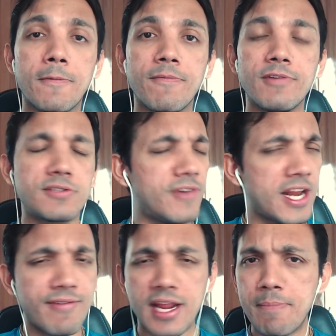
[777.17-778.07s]
is very,
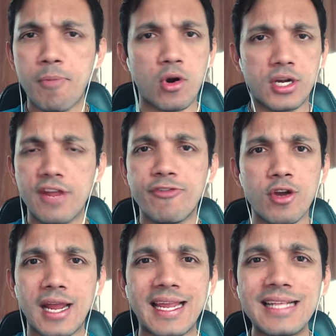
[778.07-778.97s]
very important. If you're
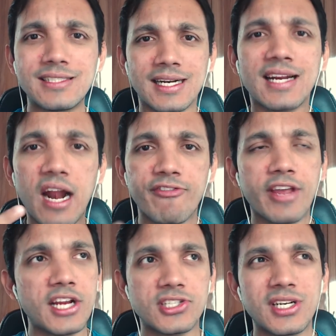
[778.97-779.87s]
like instant
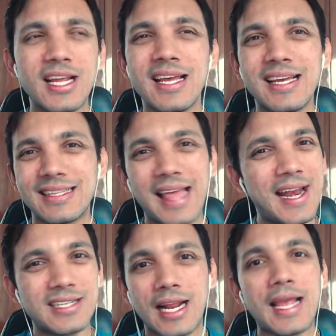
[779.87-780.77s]
gratification, then
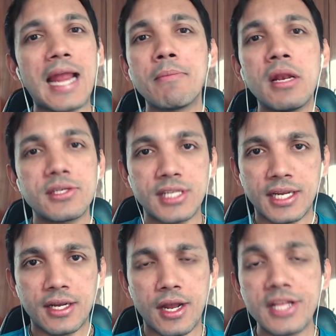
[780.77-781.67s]
it's like
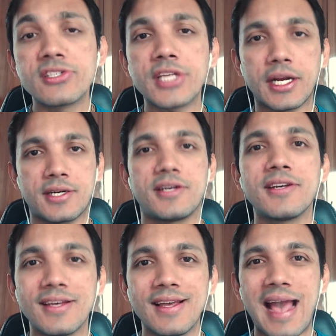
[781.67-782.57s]
animalistic instinct.
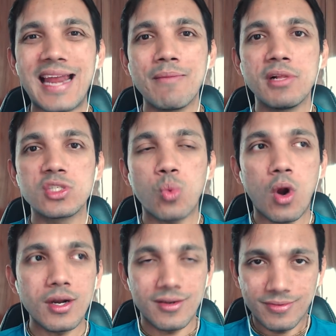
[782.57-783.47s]
Animals want